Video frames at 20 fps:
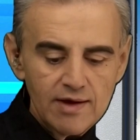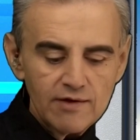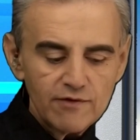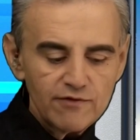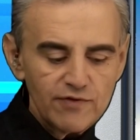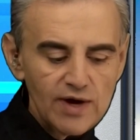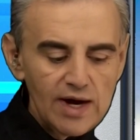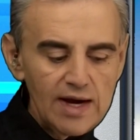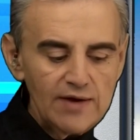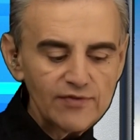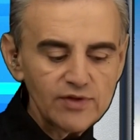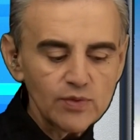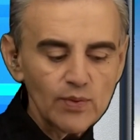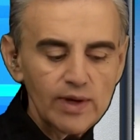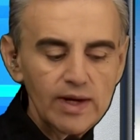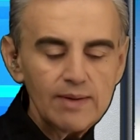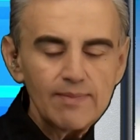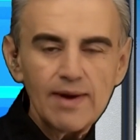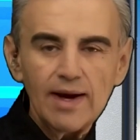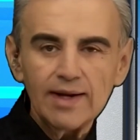
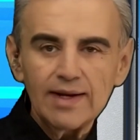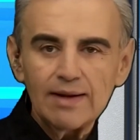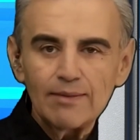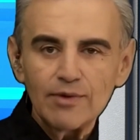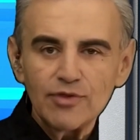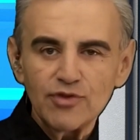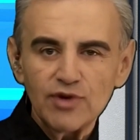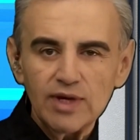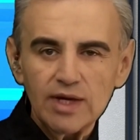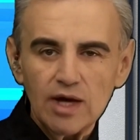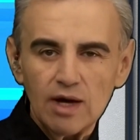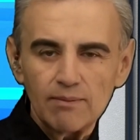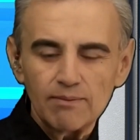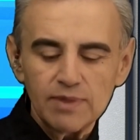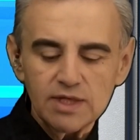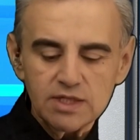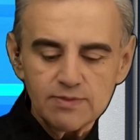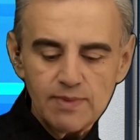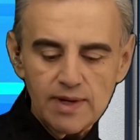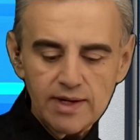5-1 about number 3,
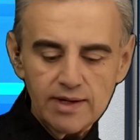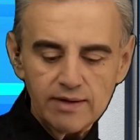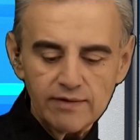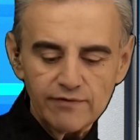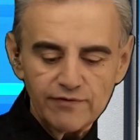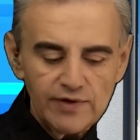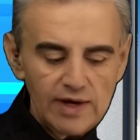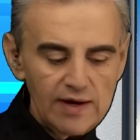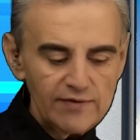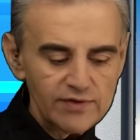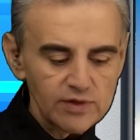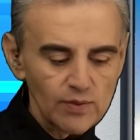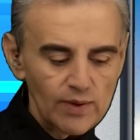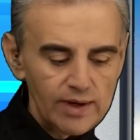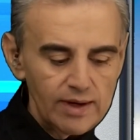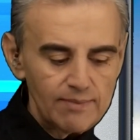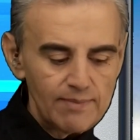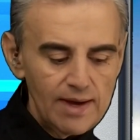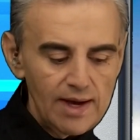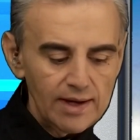Ombudsman. 5-1
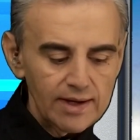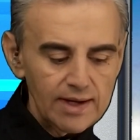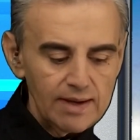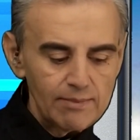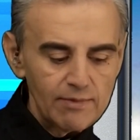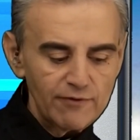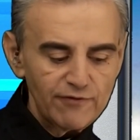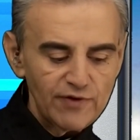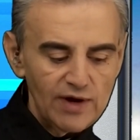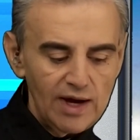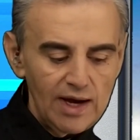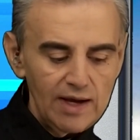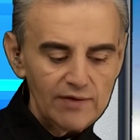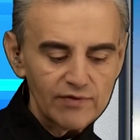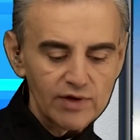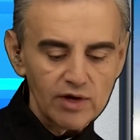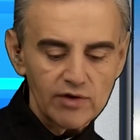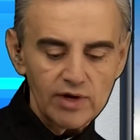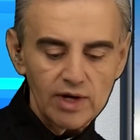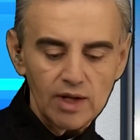about number 5,
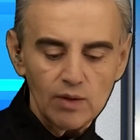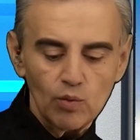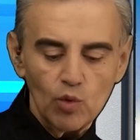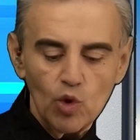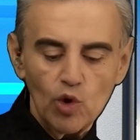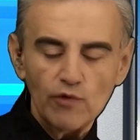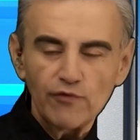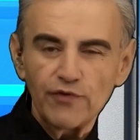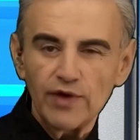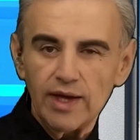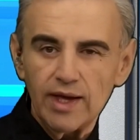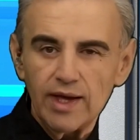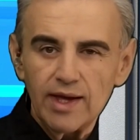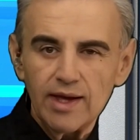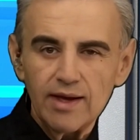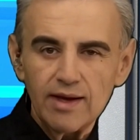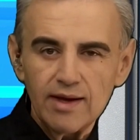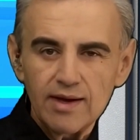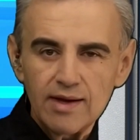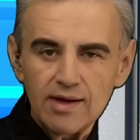Guerrilla Warfare.